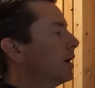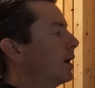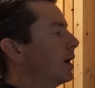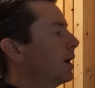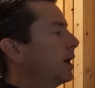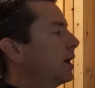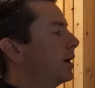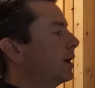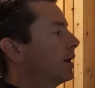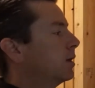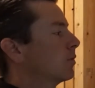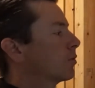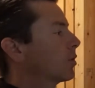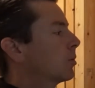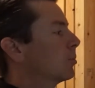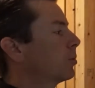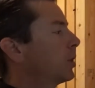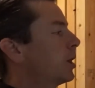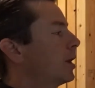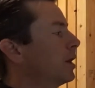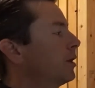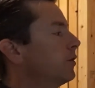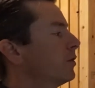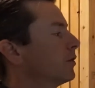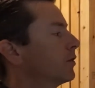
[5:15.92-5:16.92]
and it
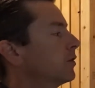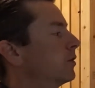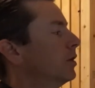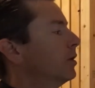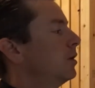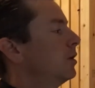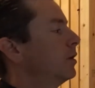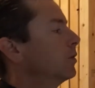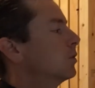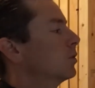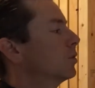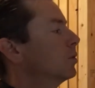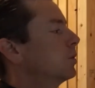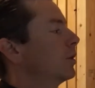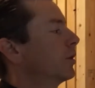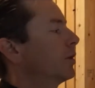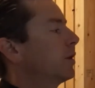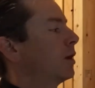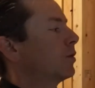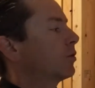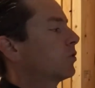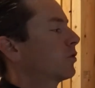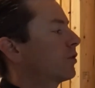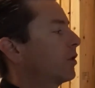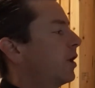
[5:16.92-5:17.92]
replaces it with
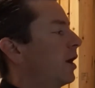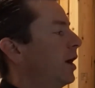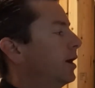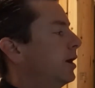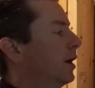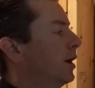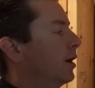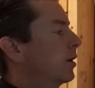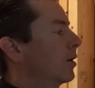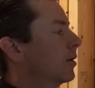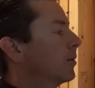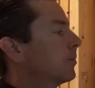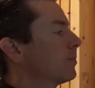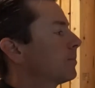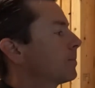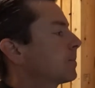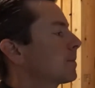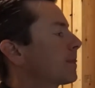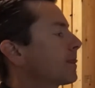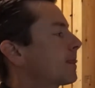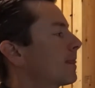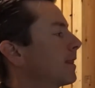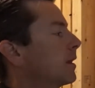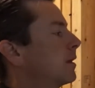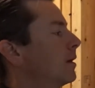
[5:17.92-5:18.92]
outside air.
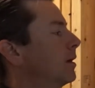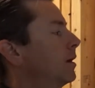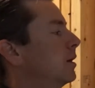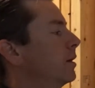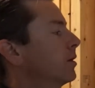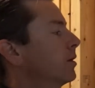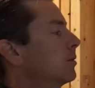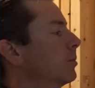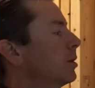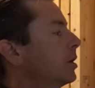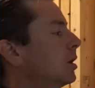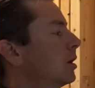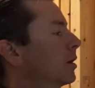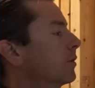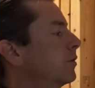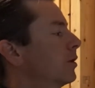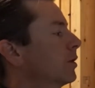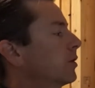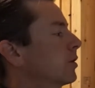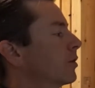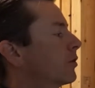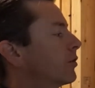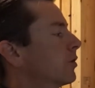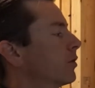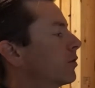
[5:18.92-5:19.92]
And in the middle of it,
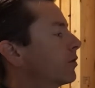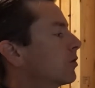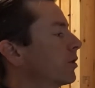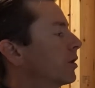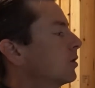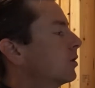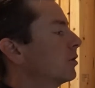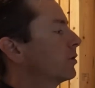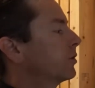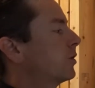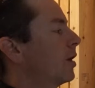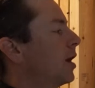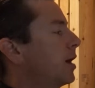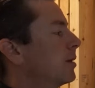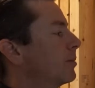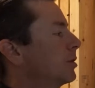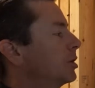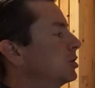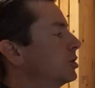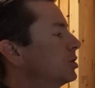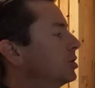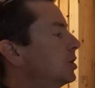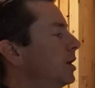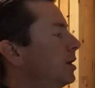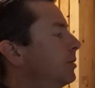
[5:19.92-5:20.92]
there's this little
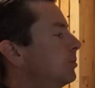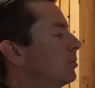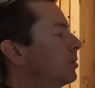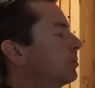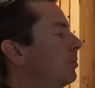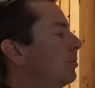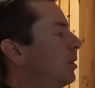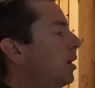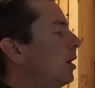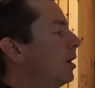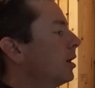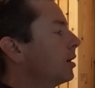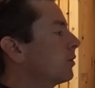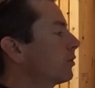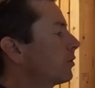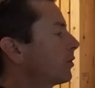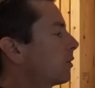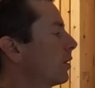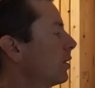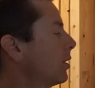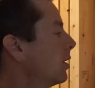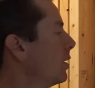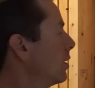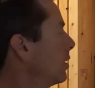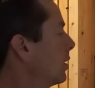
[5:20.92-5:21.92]
diamond-shaped box
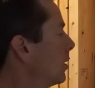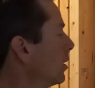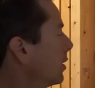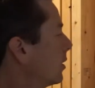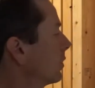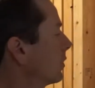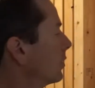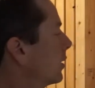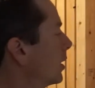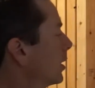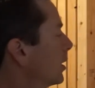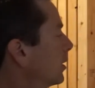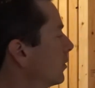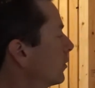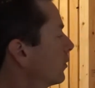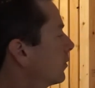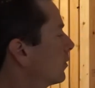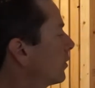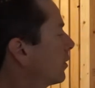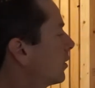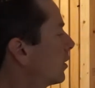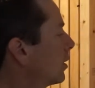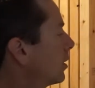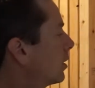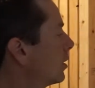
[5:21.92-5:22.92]
that
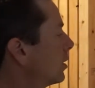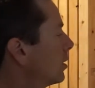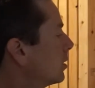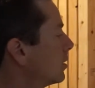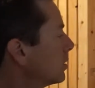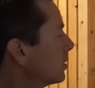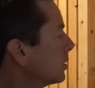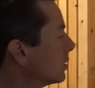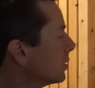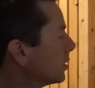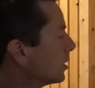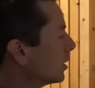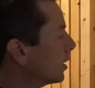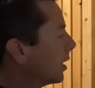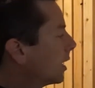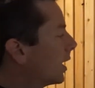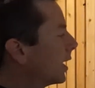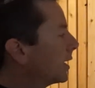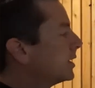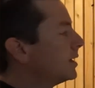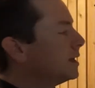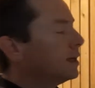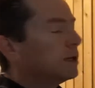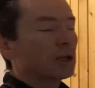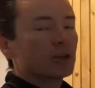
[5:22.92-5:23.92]
is a
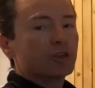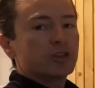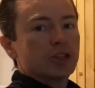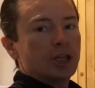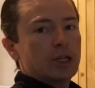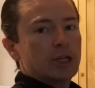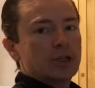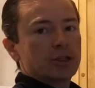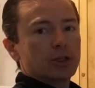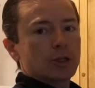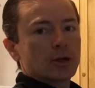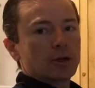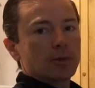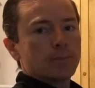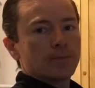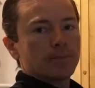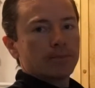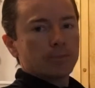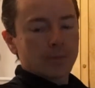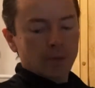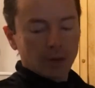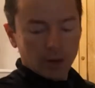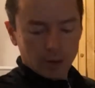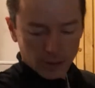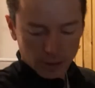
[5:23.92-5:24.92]
heat exchanger.
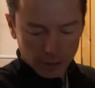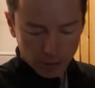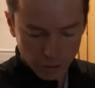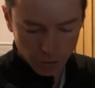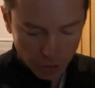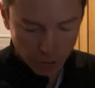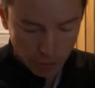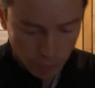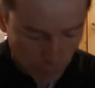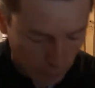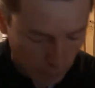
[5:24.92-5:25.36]
I'm going to show